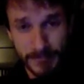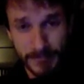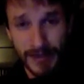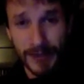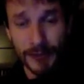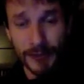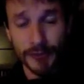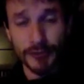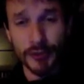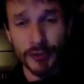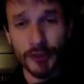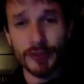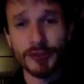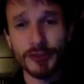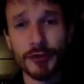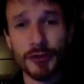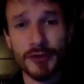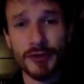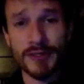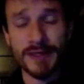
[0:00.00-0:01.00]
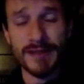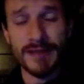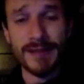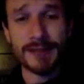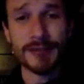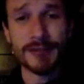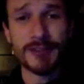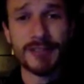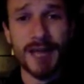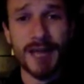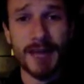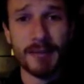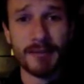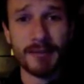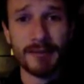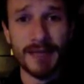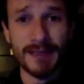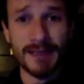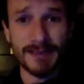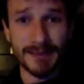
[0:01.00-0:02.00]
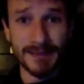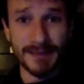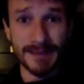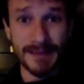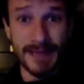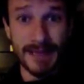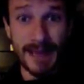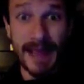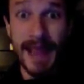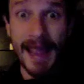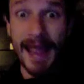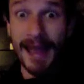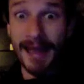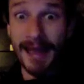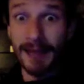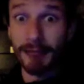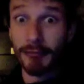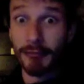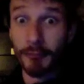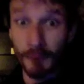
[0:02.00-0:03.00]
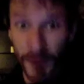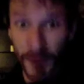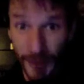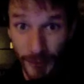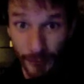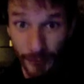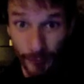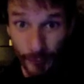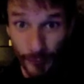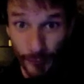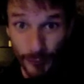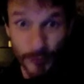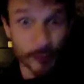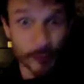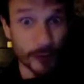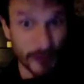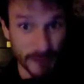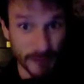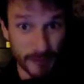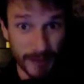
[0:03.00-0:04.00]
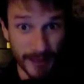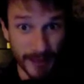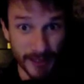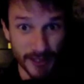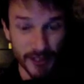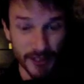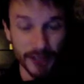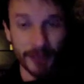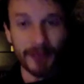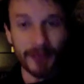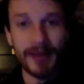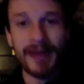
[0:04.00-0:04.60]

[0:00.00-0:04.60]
you'll start to notice that these are the type of lessons that any 3-year-old could explain to you.